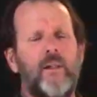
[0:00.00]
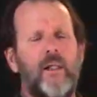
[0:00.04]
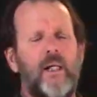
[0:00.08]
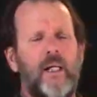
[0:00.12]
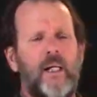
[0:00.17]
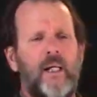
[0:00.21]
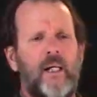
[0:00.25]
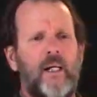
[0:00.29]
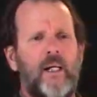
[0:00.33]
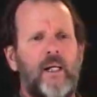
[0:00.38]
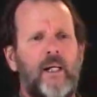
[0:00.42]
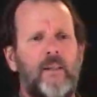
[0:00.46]

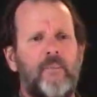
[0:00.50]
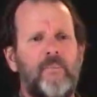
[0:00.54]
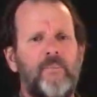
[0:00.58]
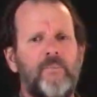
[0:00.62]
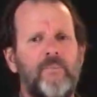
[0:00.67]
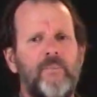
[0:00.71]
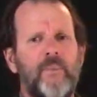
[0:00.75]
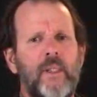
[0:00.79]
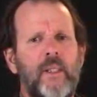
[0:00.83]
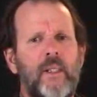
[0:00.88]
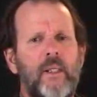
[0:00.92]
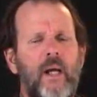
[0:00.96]

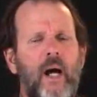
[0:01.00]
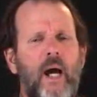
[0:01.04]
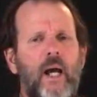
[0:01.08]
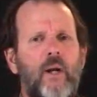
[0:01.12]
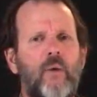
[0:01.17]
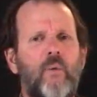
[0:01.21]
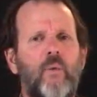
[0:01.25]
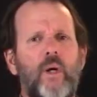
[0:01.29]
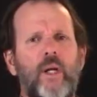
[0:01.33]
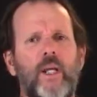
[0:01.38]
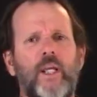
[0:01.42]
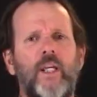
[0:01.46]
I don't
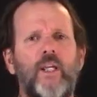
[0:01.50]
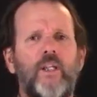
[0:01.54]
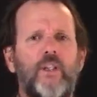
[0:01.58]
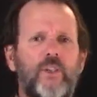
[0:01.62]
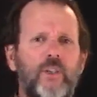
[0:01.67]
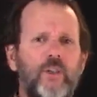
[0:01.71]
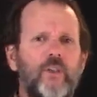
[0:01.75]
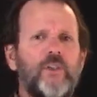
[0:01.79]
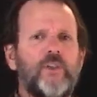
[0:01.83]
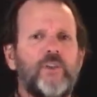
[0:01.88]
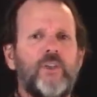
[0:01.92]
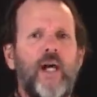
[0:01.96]
want to get
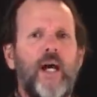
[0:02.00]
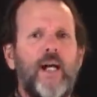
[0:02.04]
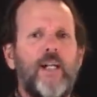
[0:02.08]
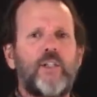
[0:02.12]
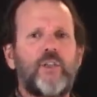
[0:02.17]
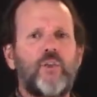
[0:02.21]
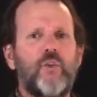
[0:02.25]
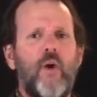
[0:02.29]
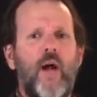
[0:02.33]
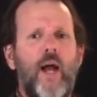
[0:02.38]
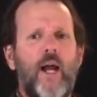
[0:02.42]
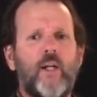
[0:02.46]
too
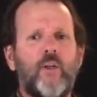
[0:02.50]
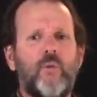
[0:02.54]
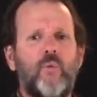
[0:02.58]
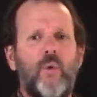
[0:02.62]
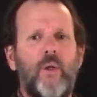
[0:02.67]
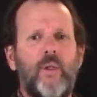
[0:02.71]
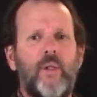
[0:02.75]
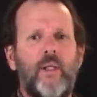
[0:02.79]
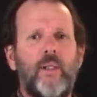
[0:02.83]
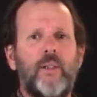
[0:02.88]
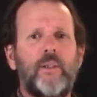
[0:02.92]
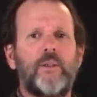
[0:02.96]
sidetracked with it.